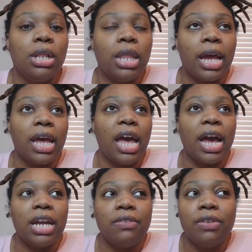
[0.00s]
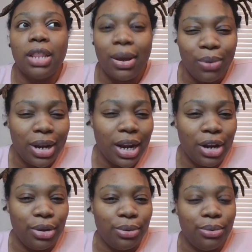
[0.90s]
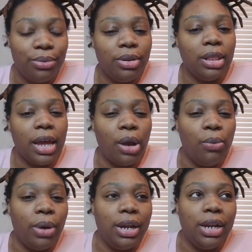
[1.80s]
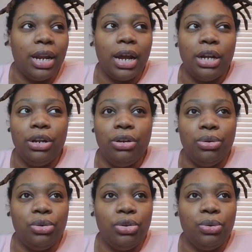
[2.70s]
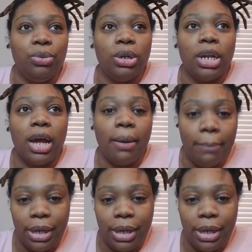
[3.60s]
Like, I kind of feel like, what did I do? Like, what did I do to not